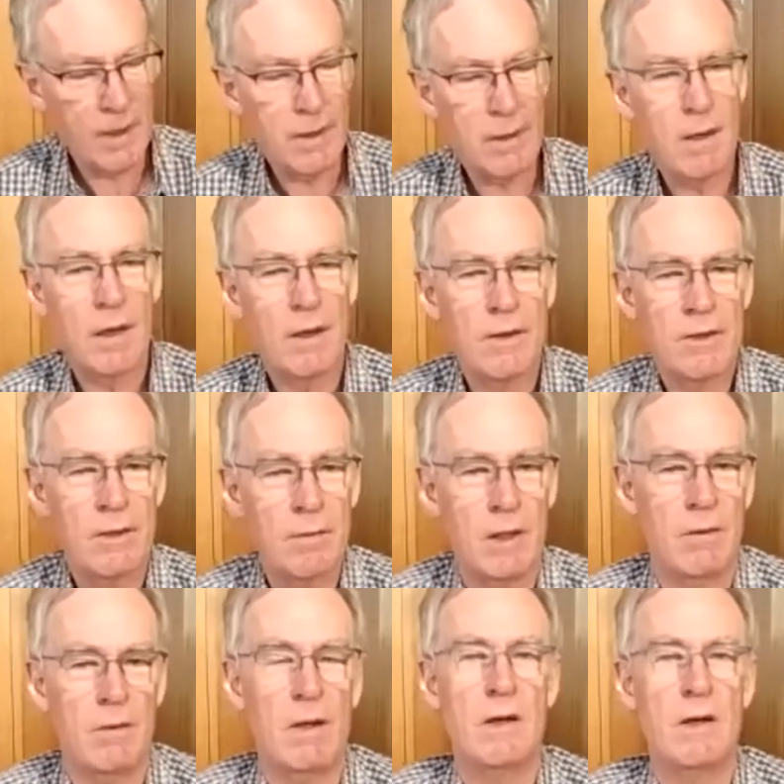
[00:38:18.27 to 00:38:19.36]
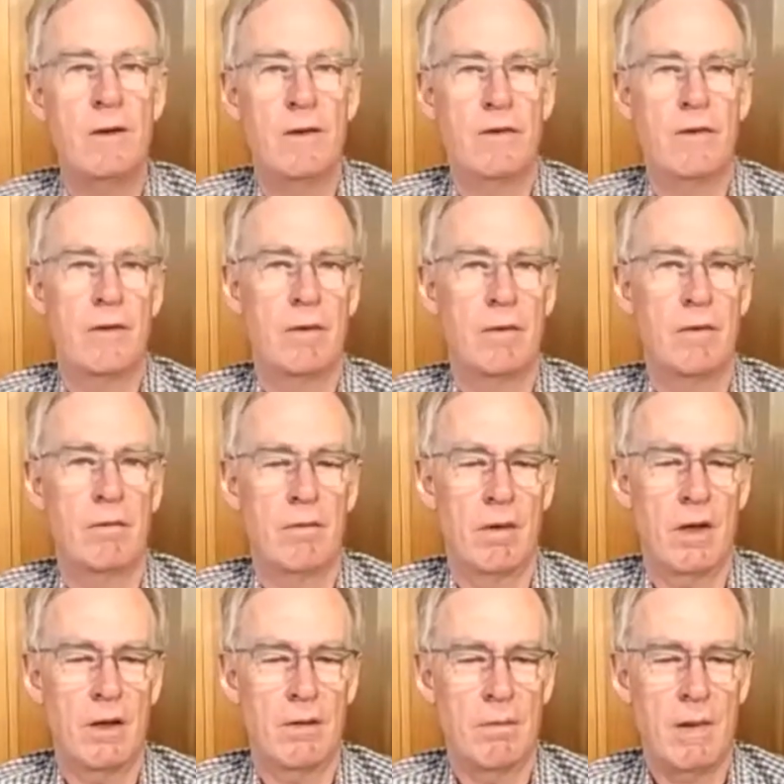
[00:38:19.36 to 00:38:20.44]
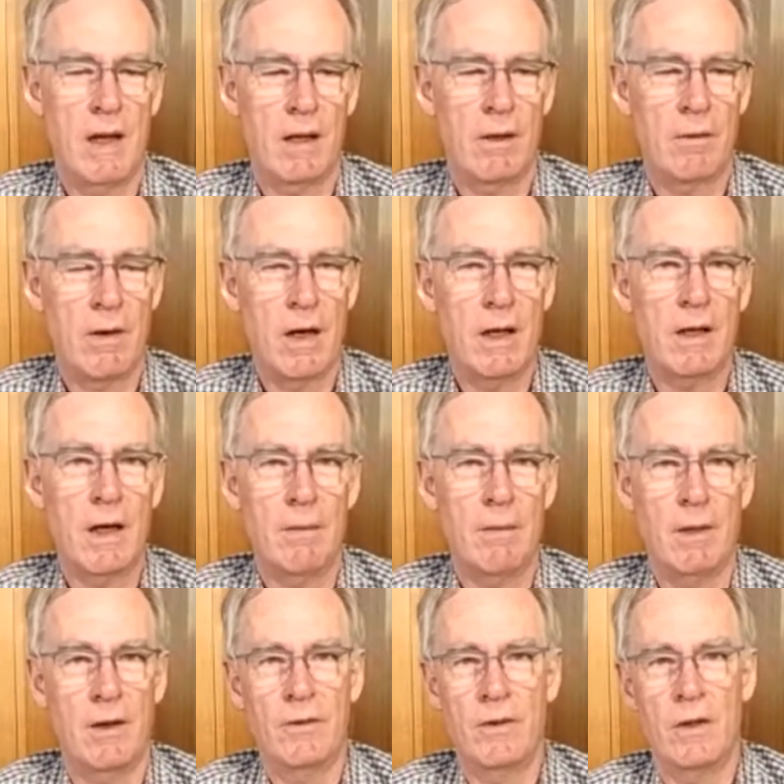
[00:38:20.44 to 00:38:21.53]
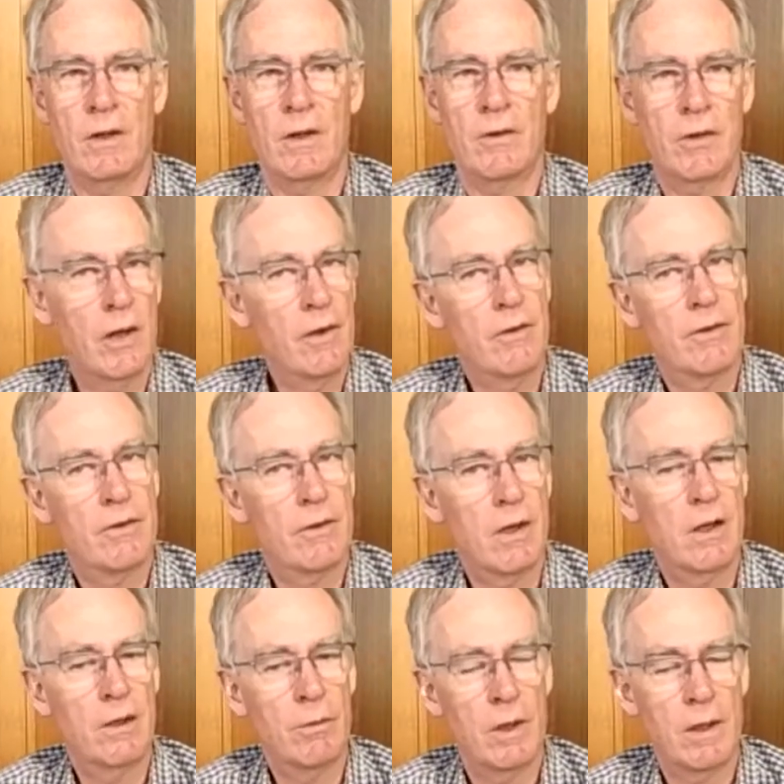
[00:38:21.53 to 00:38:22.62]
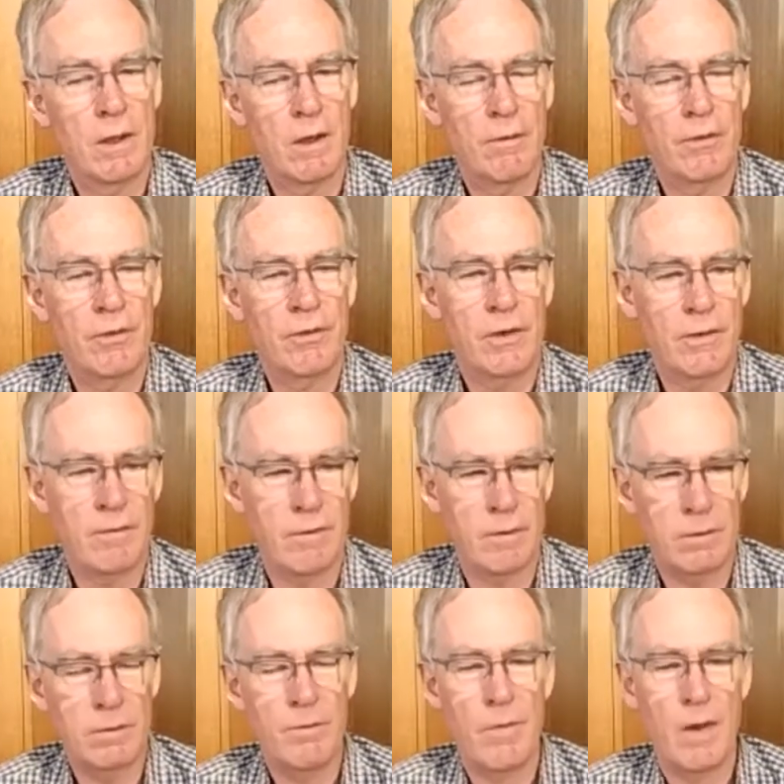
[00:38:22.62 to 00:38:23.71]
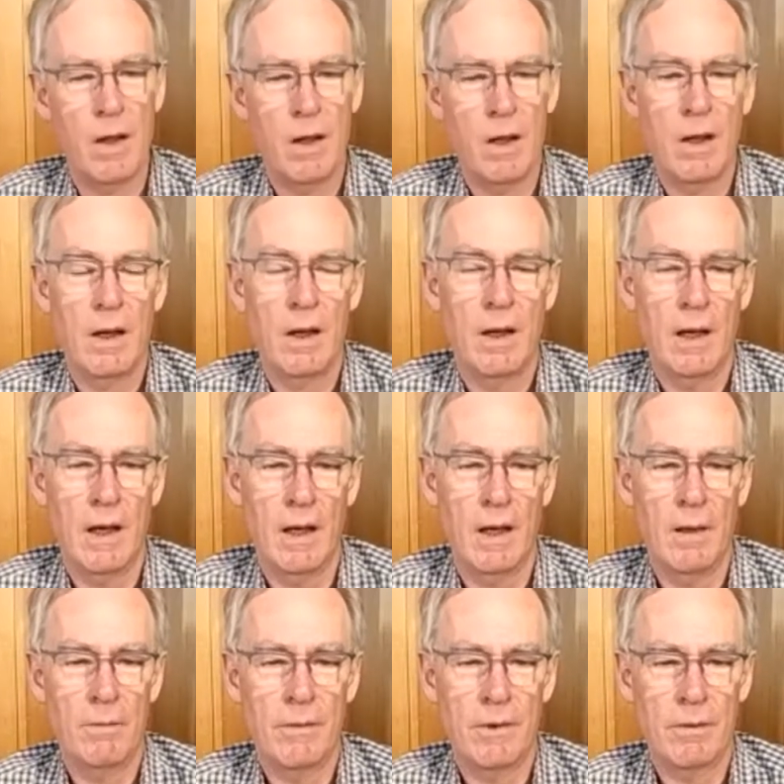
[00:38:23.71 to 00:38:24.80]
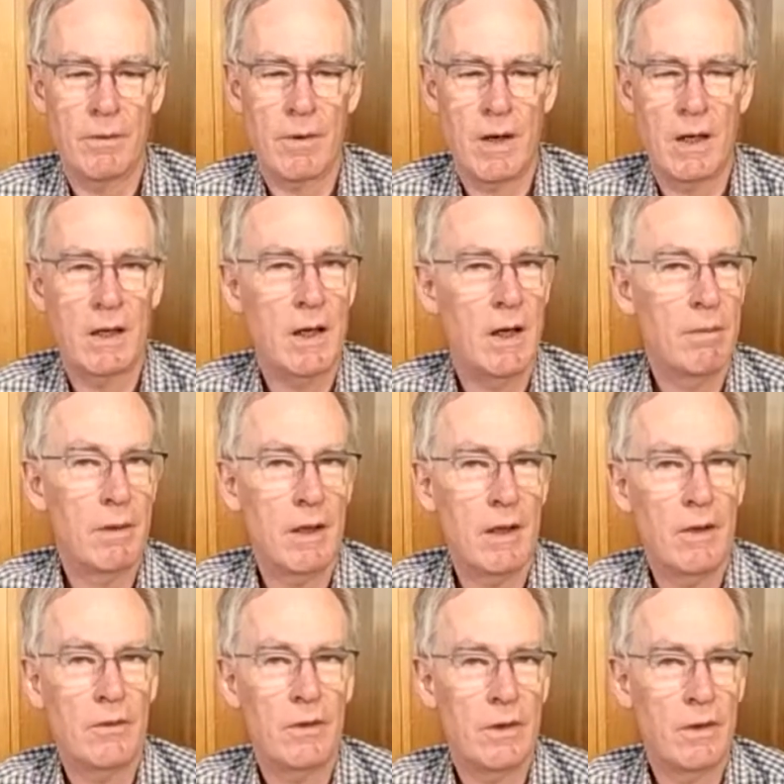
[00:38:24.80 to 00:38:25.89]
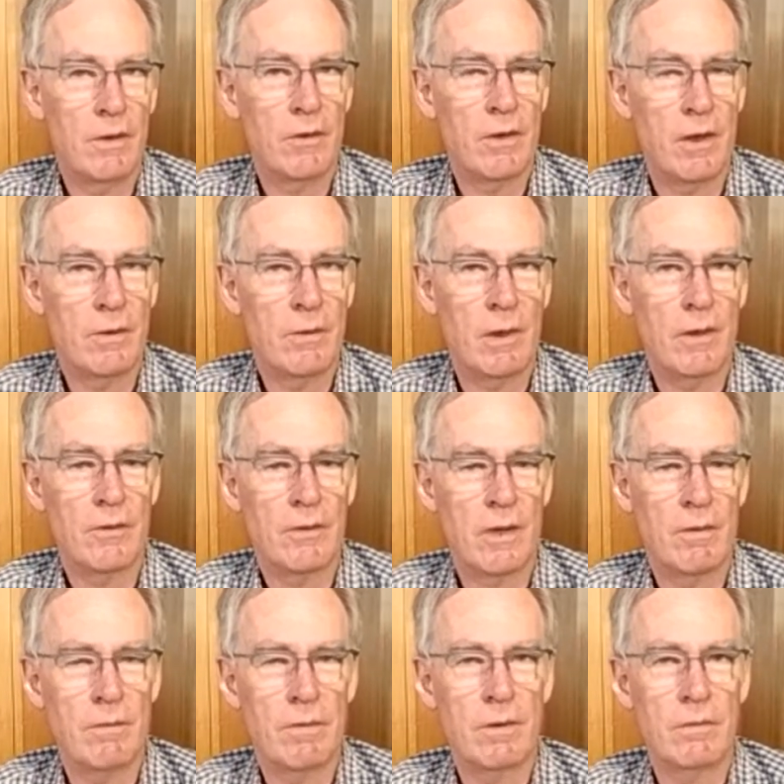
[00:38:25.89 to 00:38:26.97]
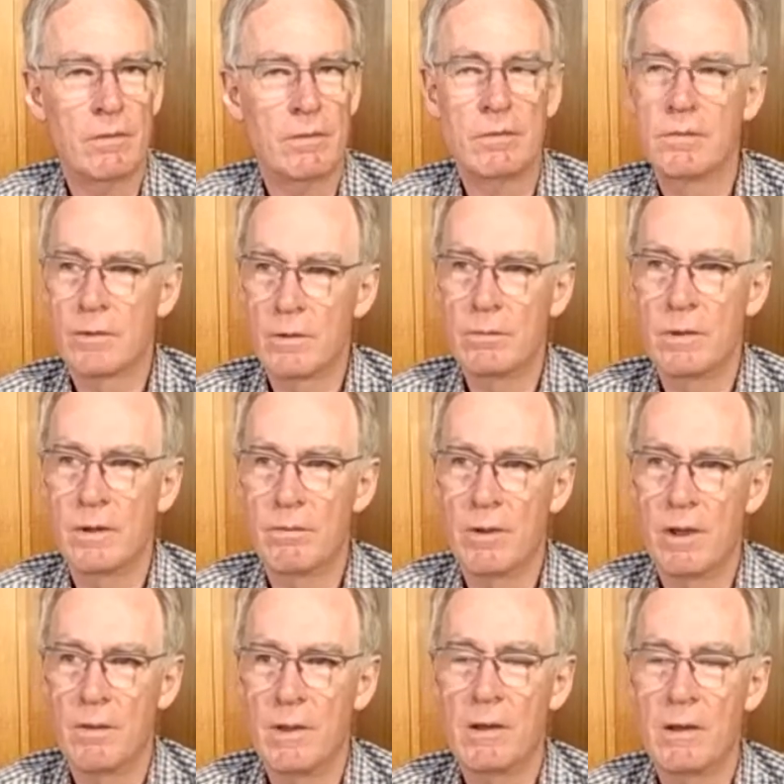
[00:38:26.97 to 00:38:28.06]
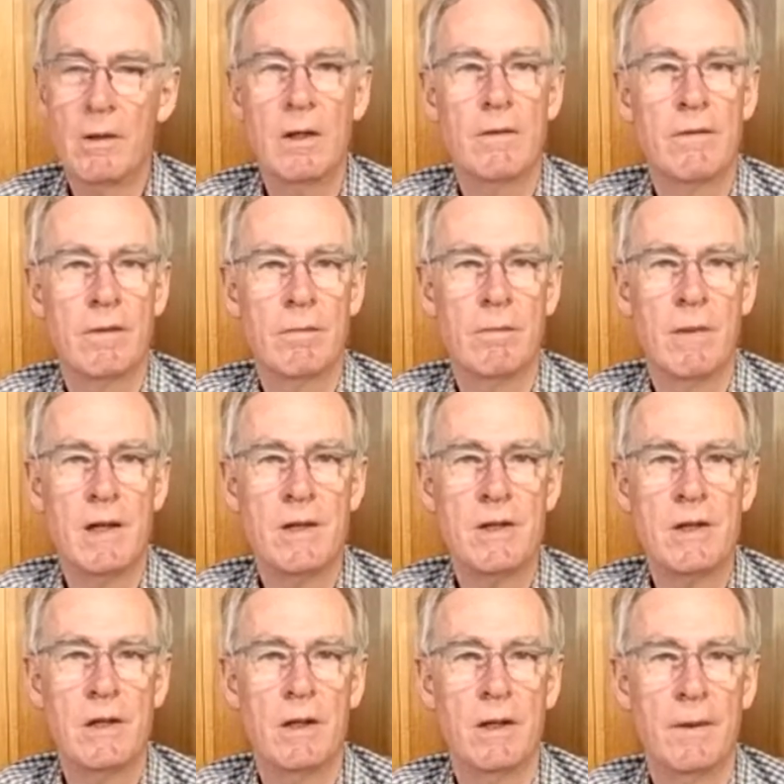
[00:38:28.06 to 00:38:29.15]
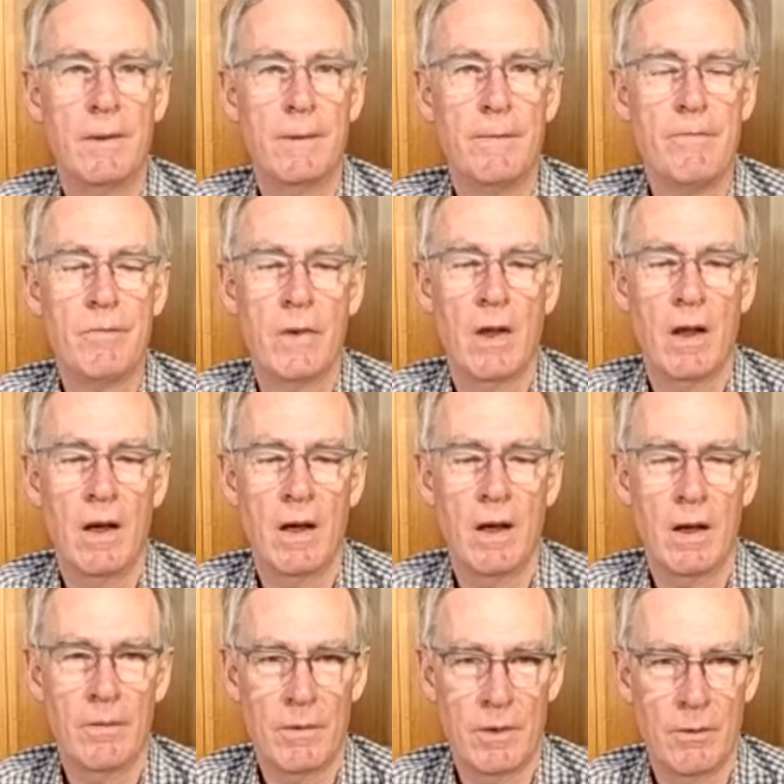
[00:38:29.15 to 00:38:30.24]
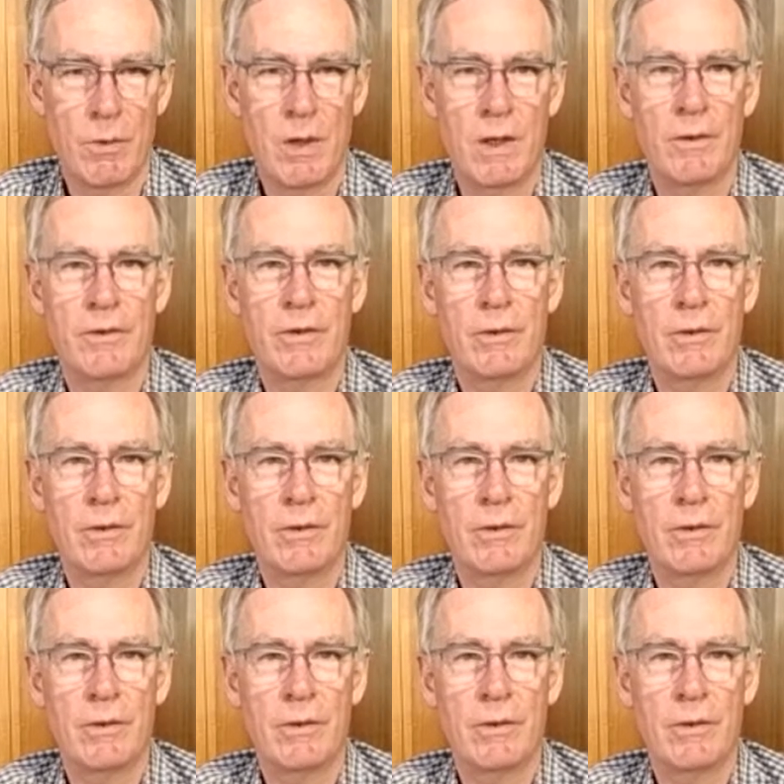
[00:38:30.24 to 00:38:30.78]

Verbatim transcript: there aren't too many regions that make great Cabernet. It's not like South Australia where you have several. The great Cabernets in New South Wales come from primarily from Mudgee. There are one or two